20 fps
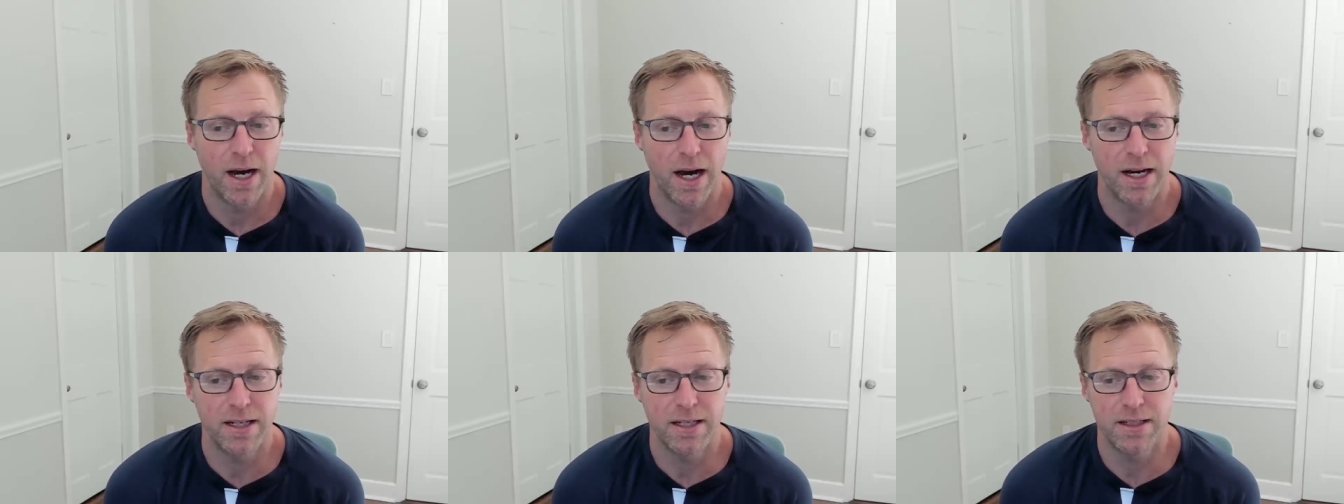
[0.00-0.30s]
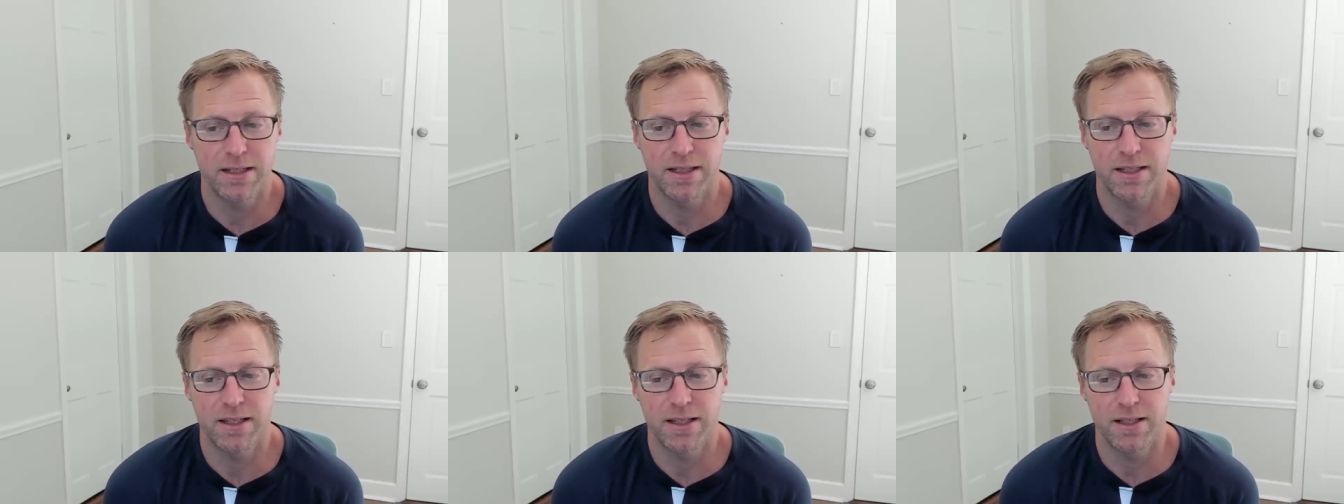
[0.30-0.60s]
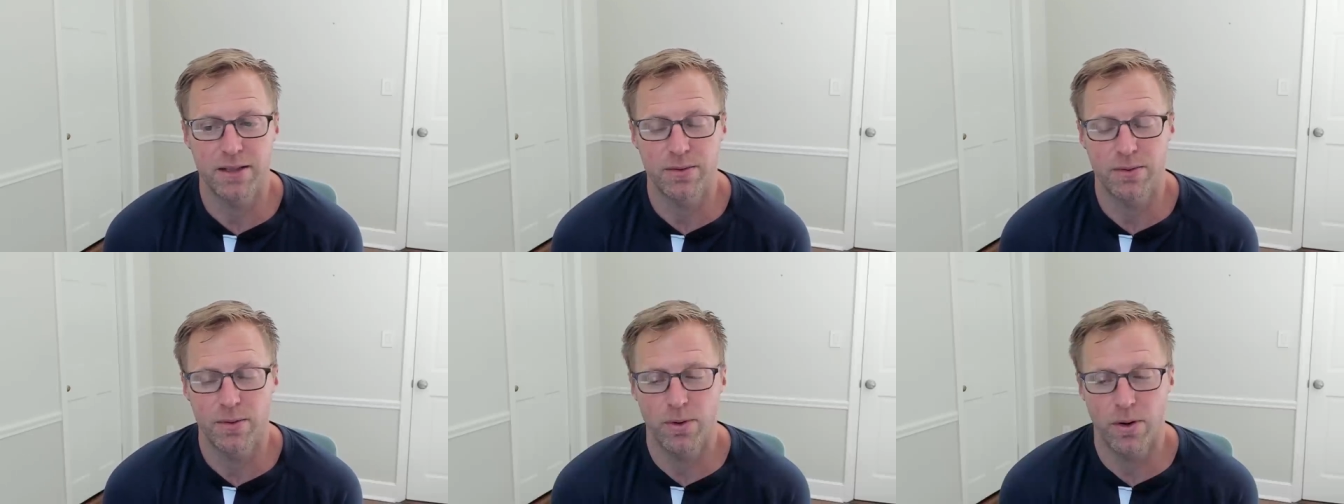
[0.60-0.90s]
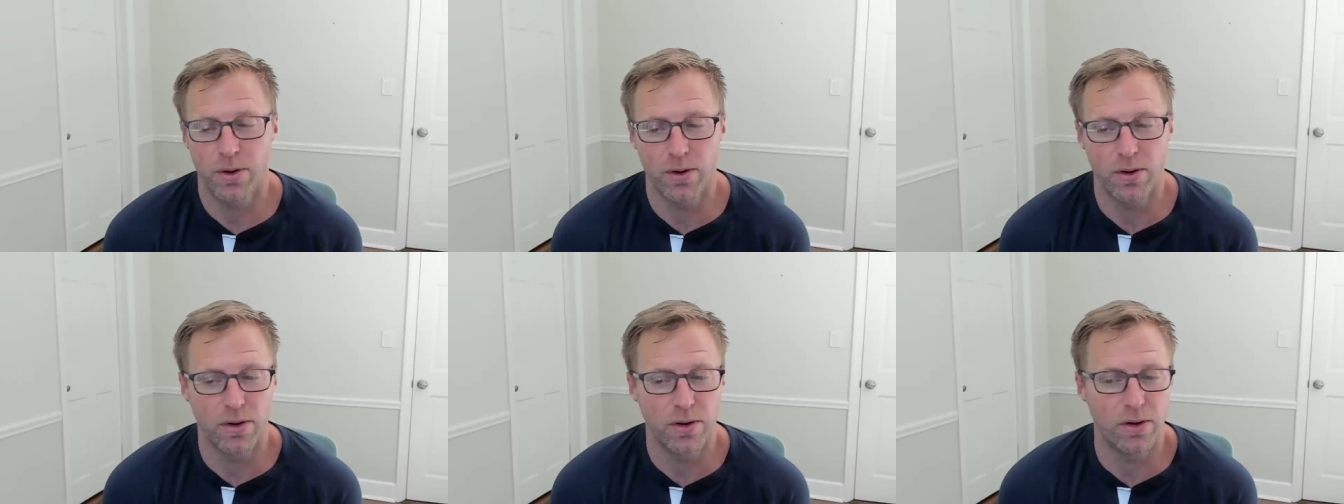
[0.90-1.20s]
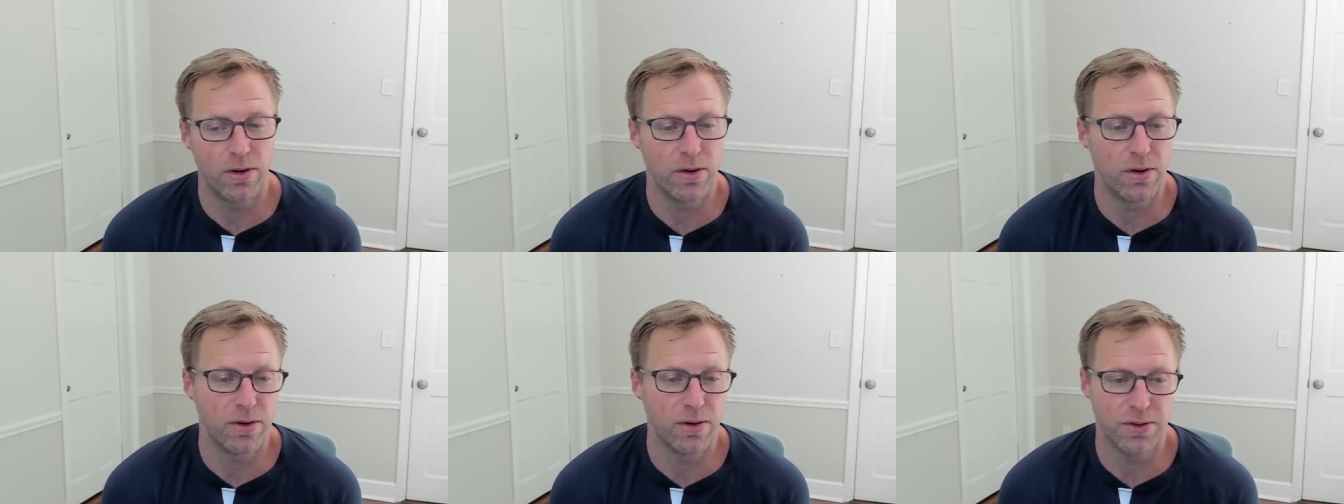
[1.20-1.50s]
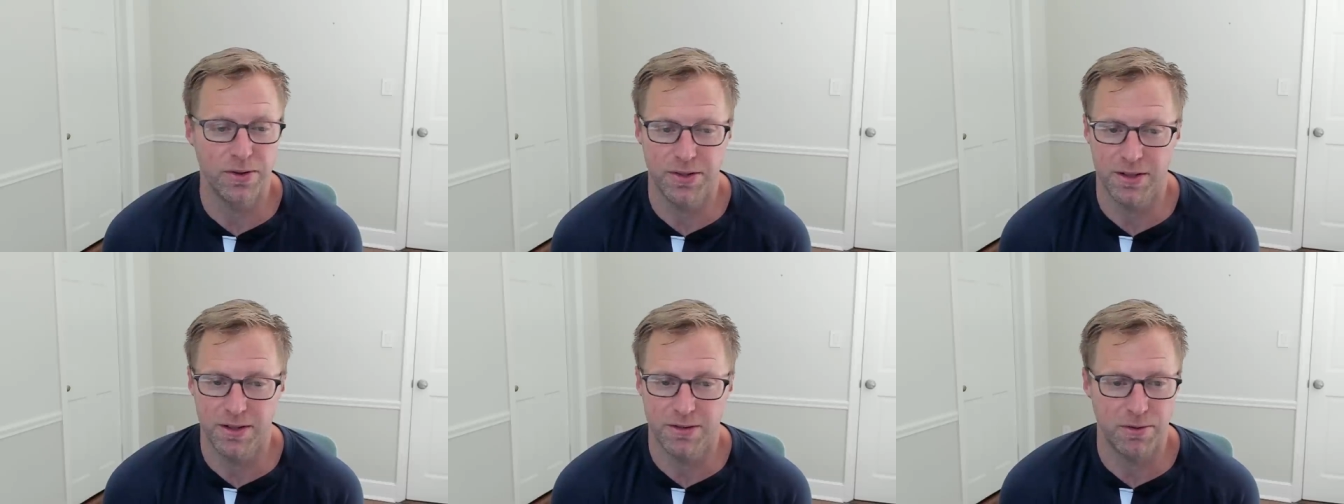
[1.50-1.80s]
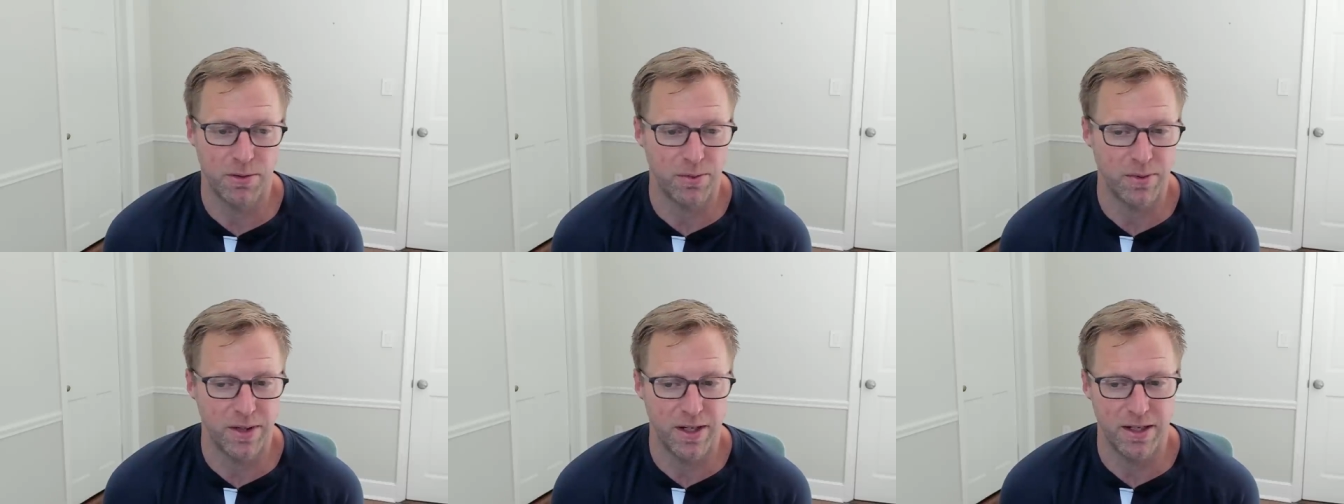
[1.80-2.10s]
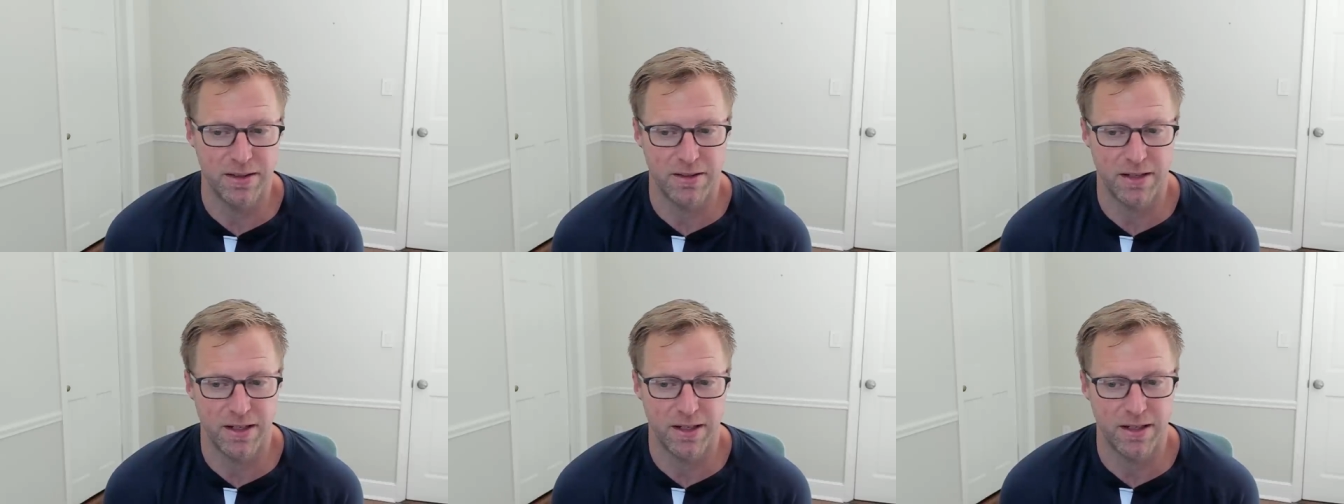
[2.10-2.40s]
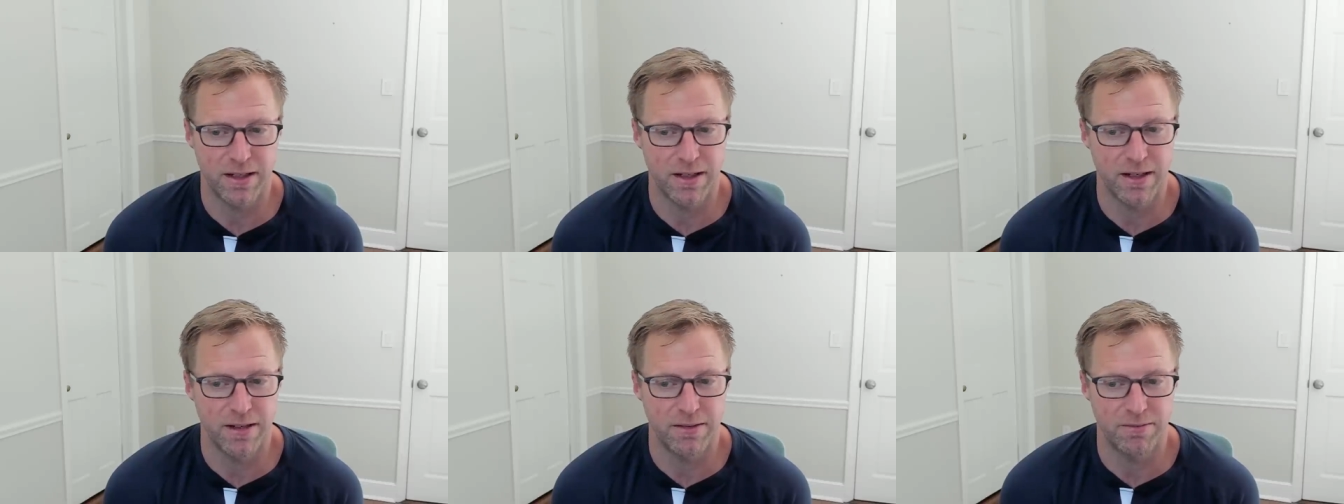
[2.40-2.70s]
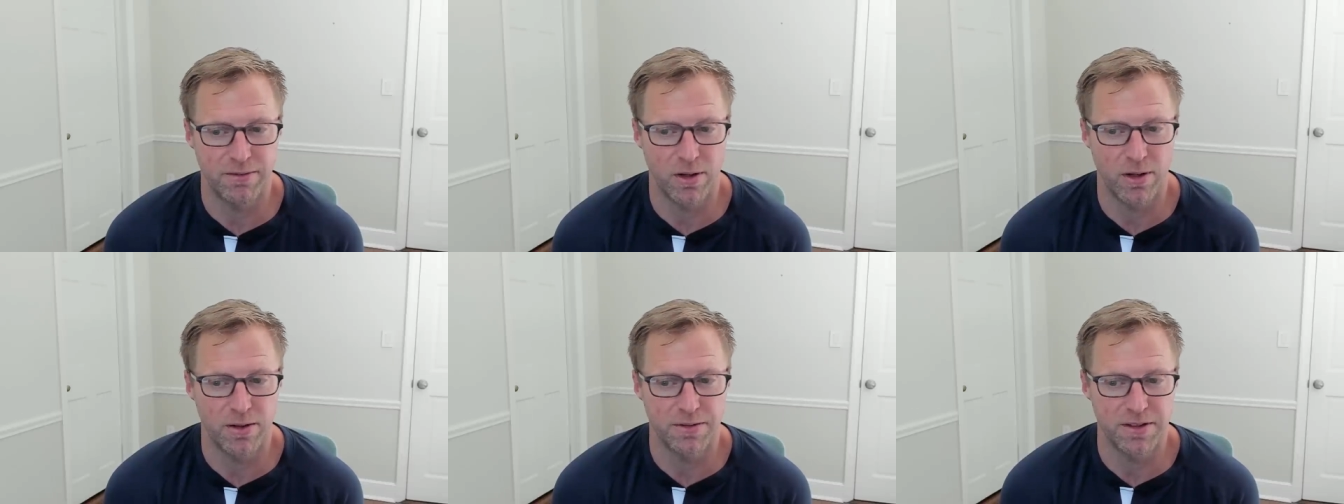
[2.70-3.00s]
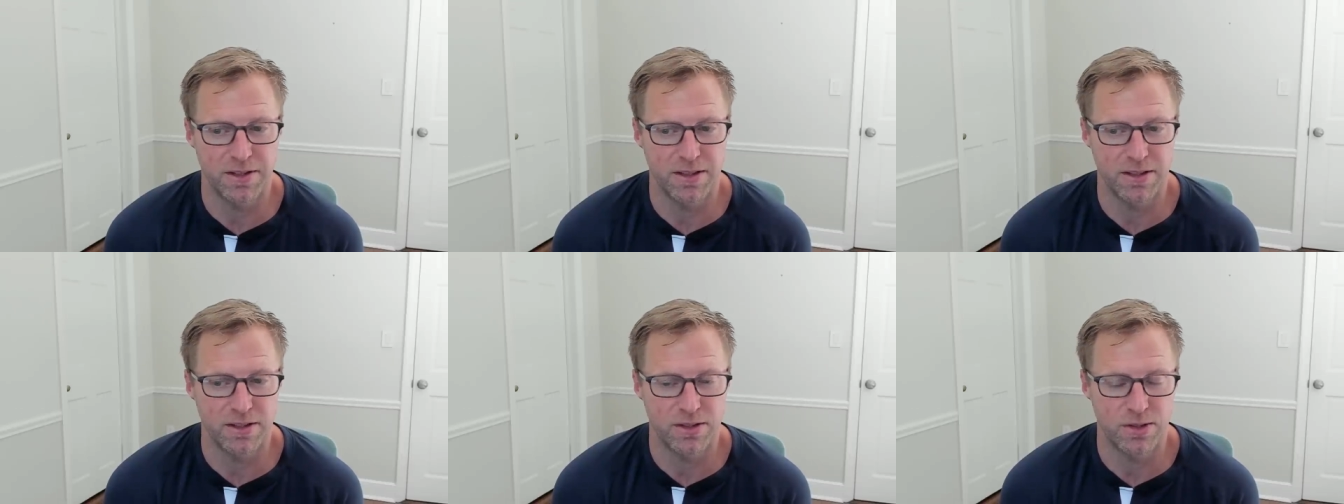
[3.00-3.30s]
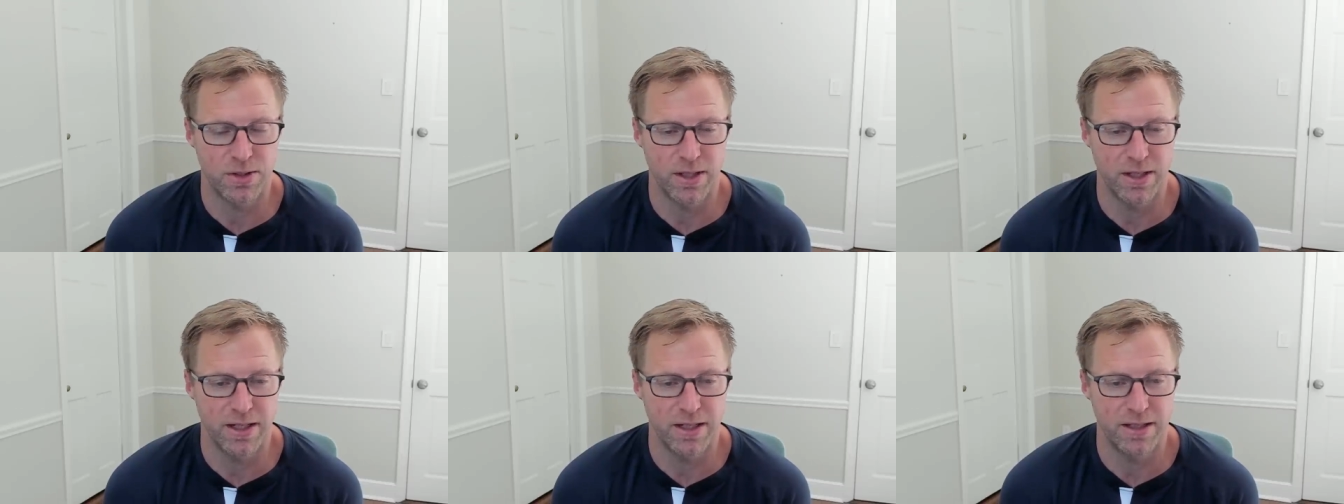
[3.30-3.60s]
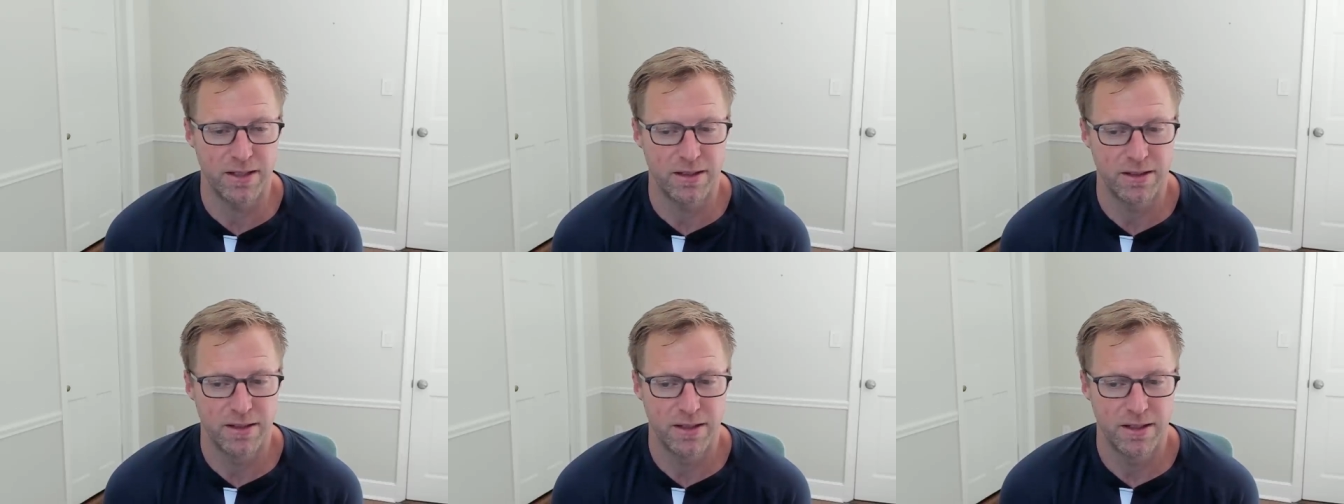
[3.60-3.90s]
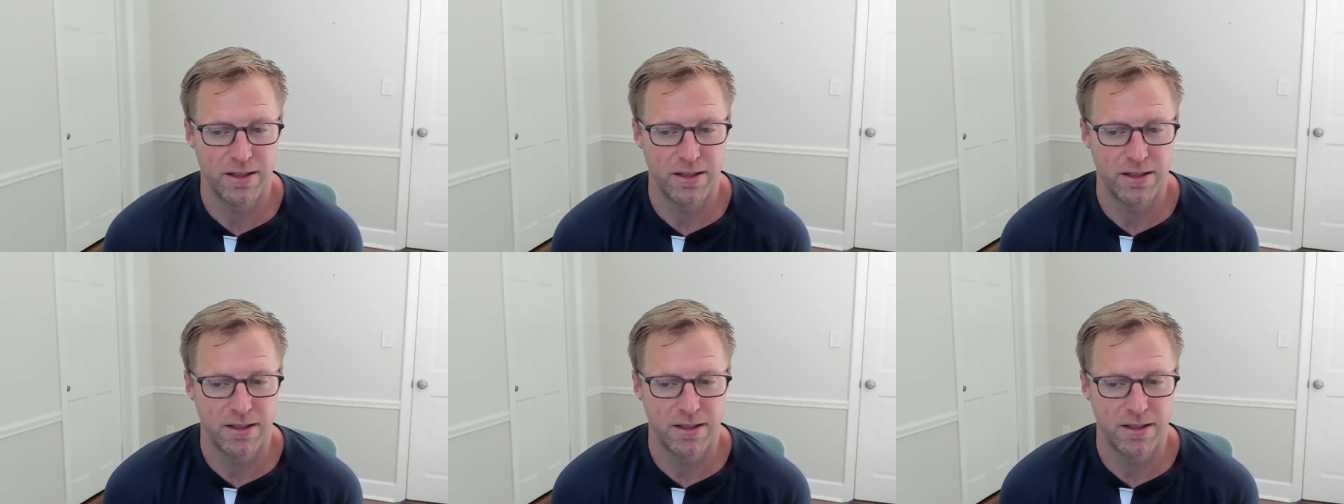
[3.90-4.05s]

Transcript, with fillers: I need to think through all the different ways I could get involved in this trade